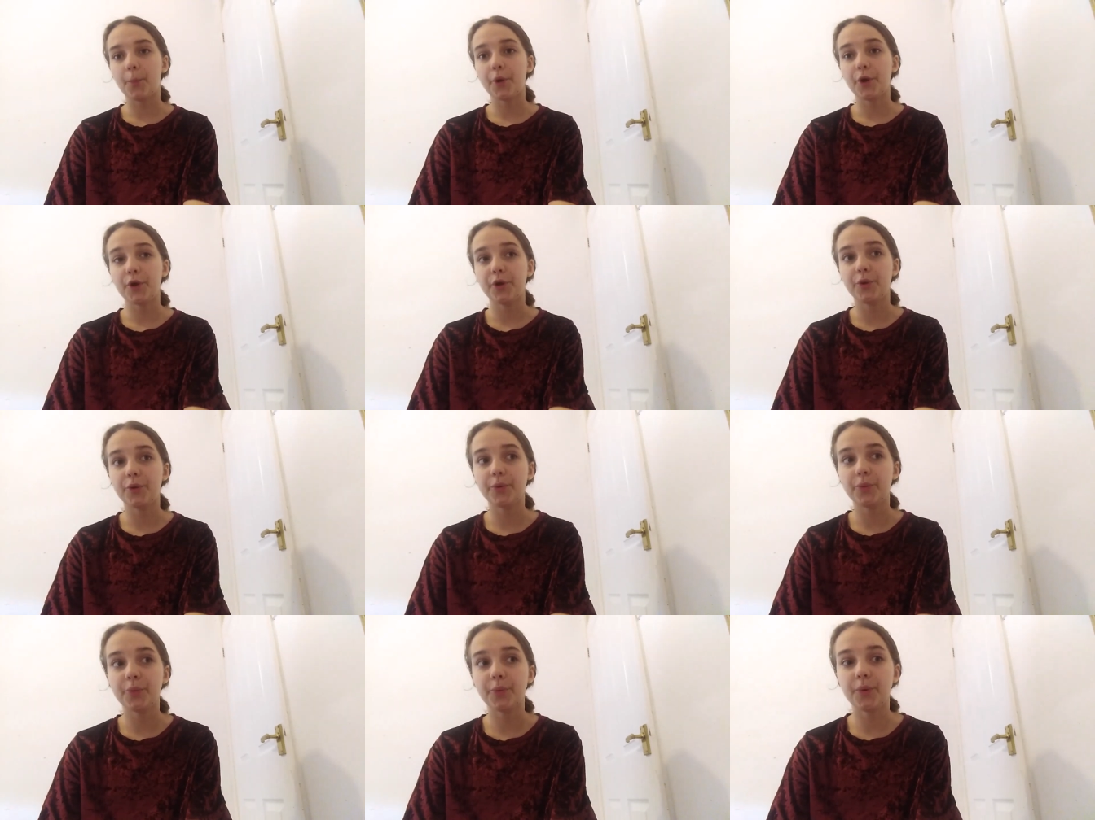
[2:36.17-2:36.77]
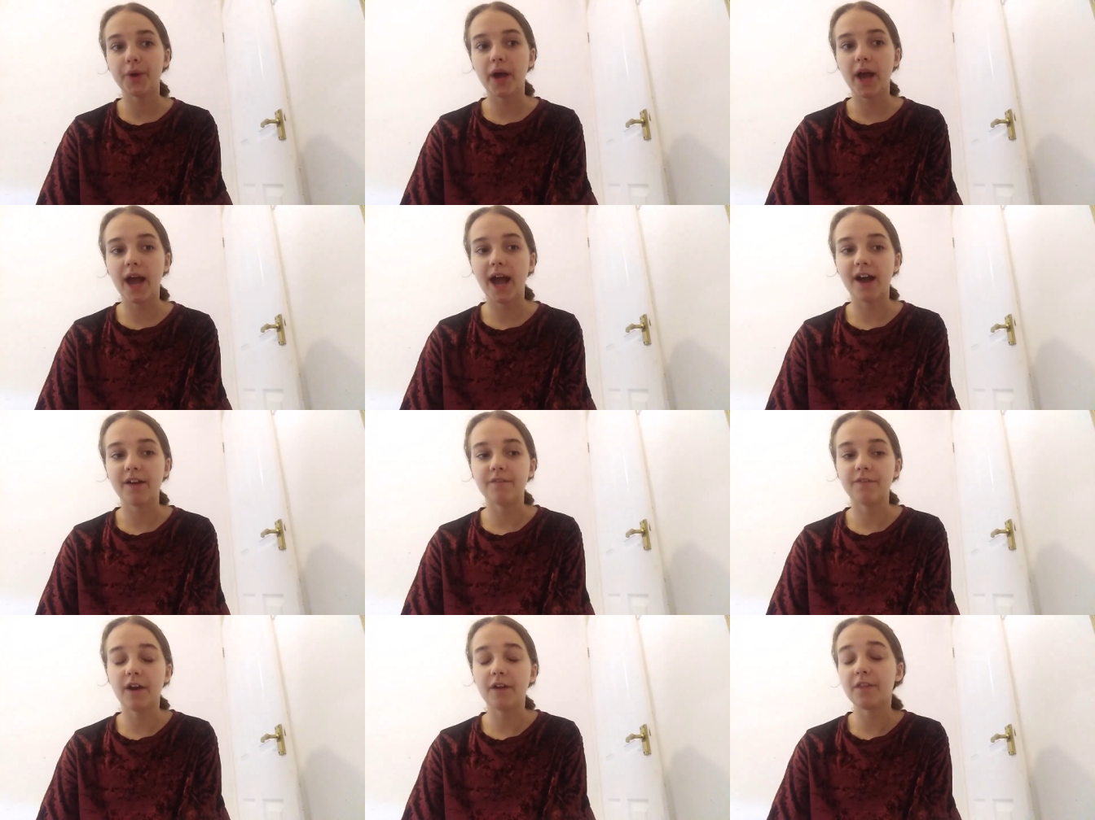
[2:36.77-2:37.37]
who
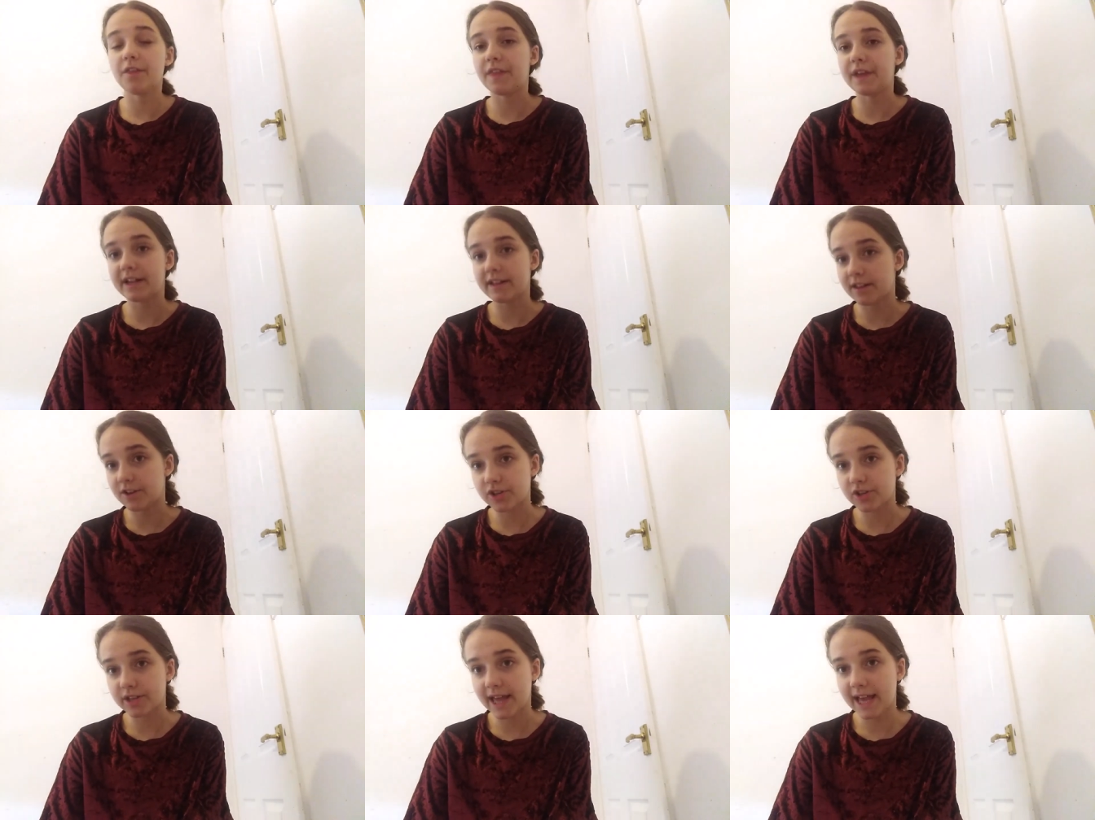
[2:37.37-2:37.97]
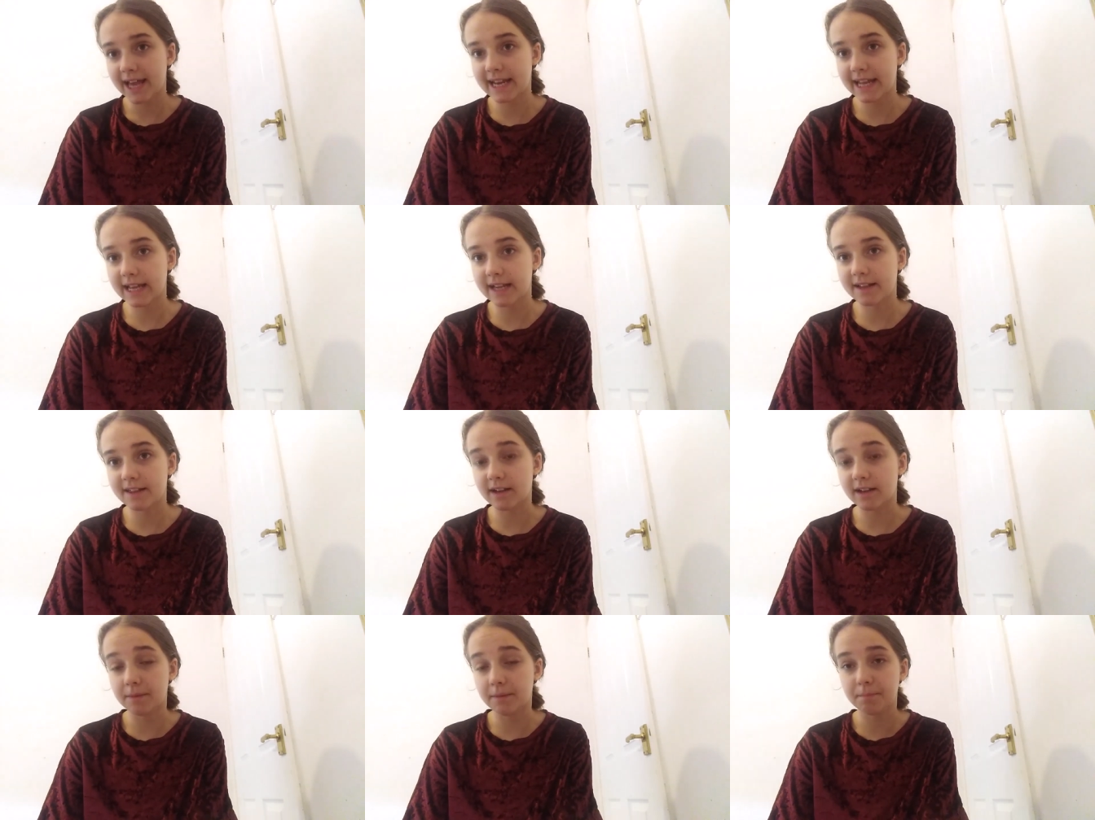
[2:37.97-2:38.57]
have other things such as
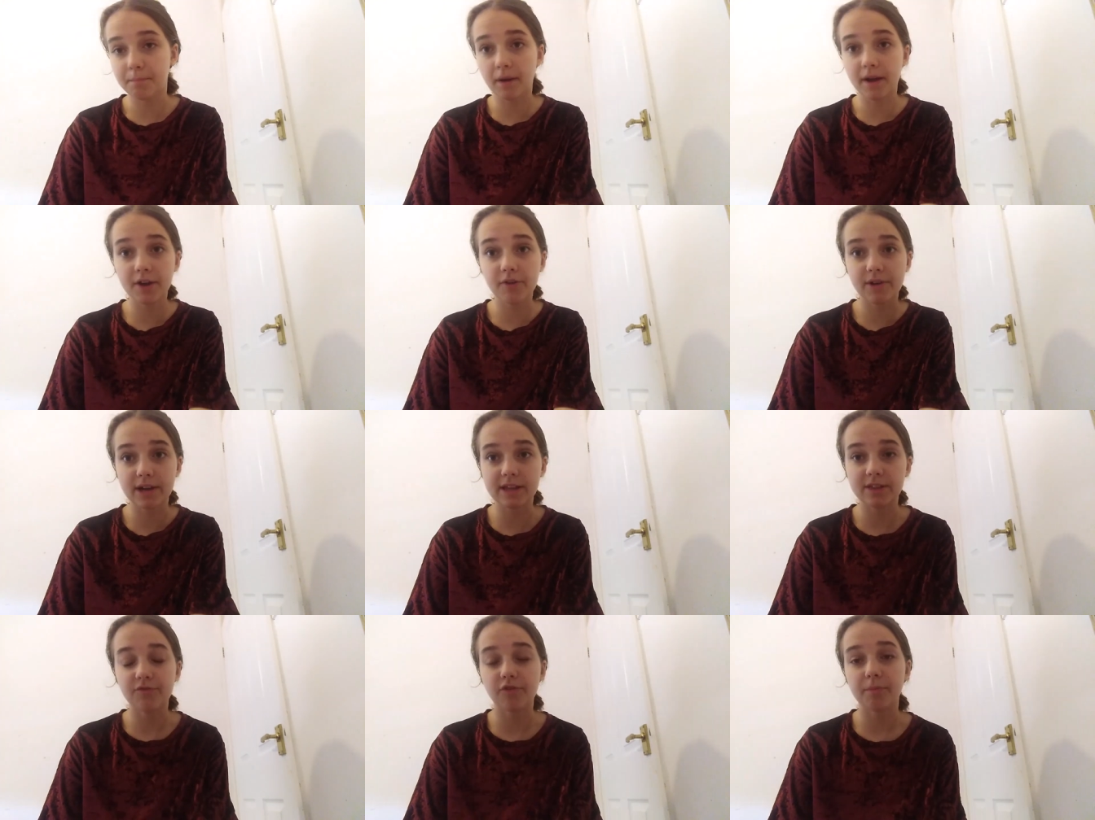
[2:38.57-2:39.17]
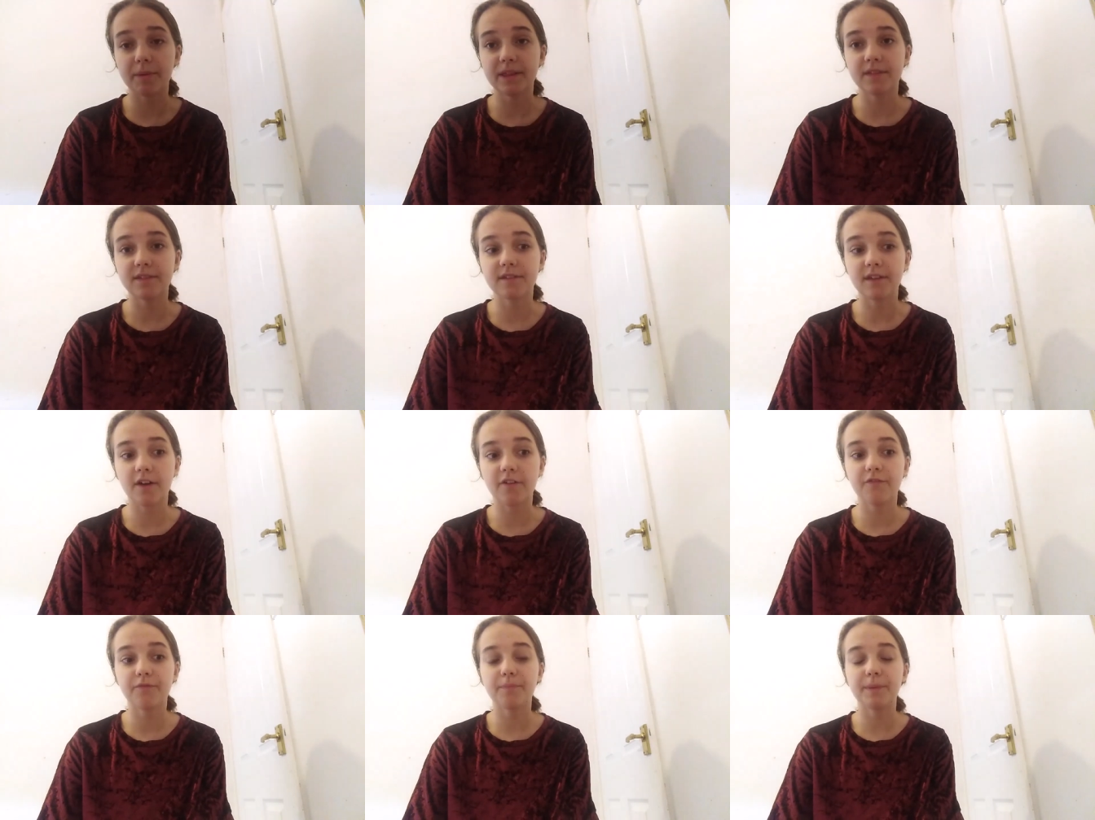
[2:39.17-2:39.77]
headaches and migraines from it and
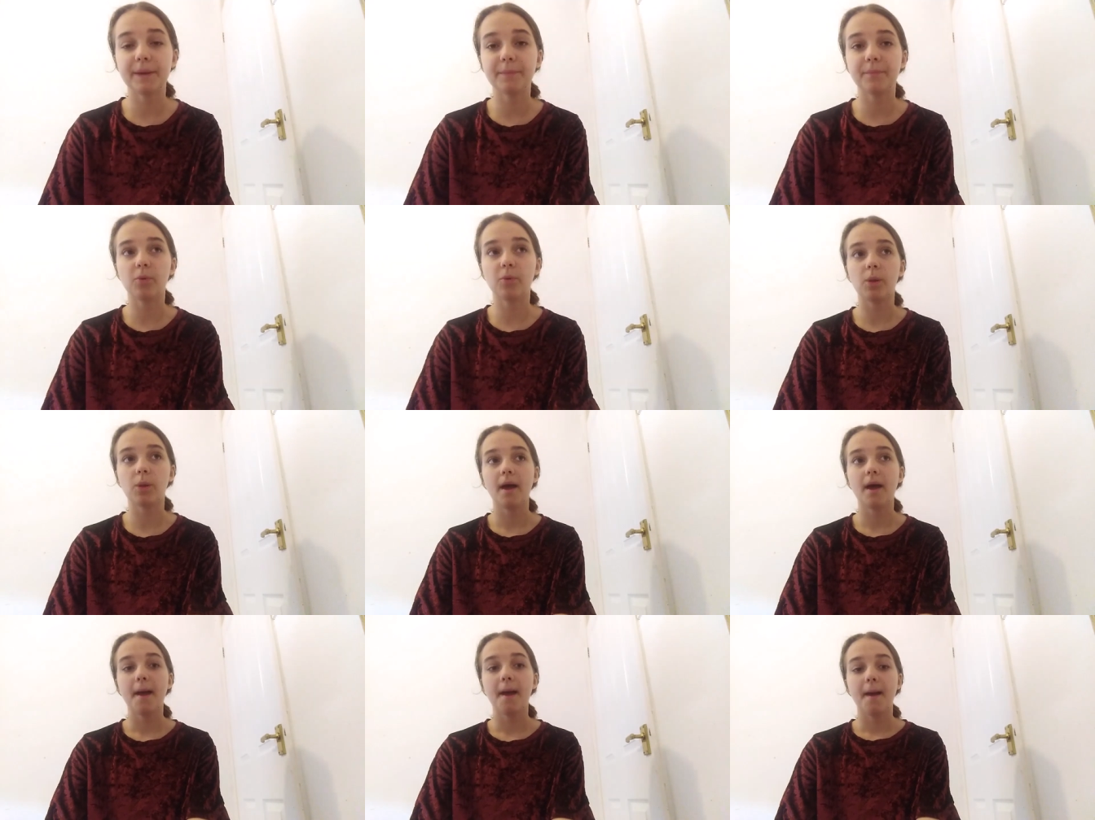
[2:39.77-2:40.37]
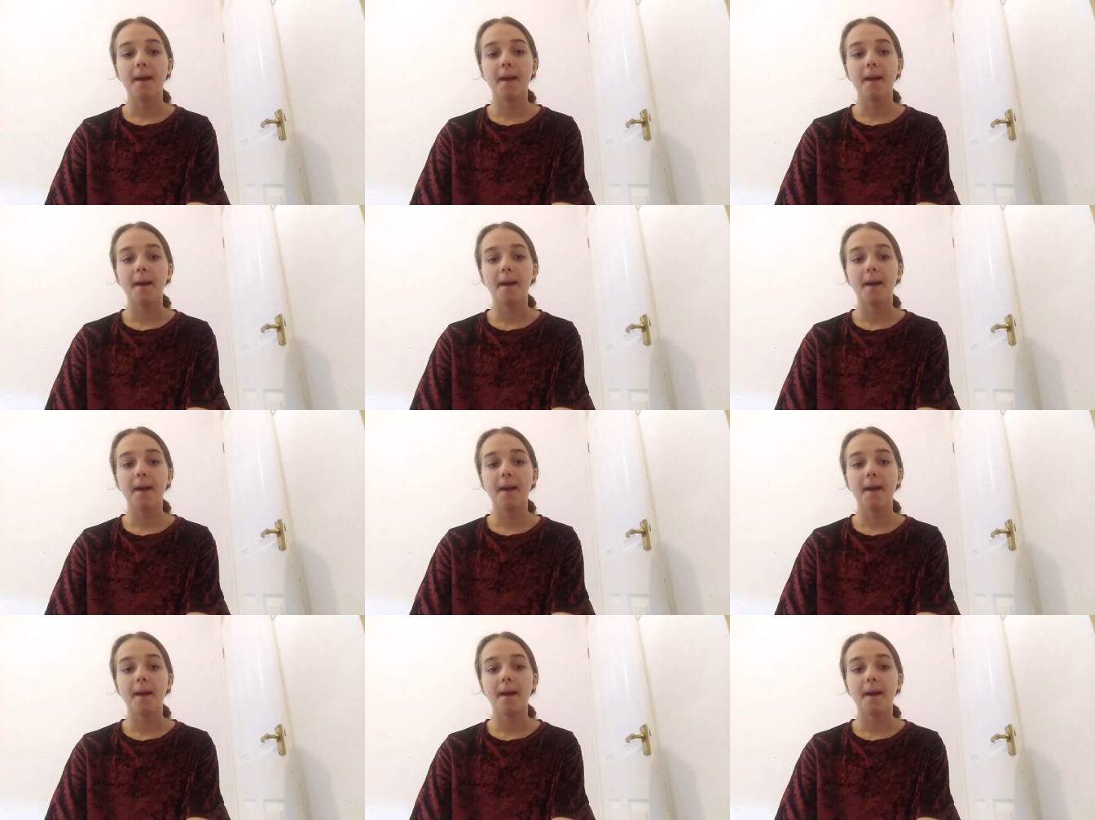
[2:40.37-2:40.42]
stuff, people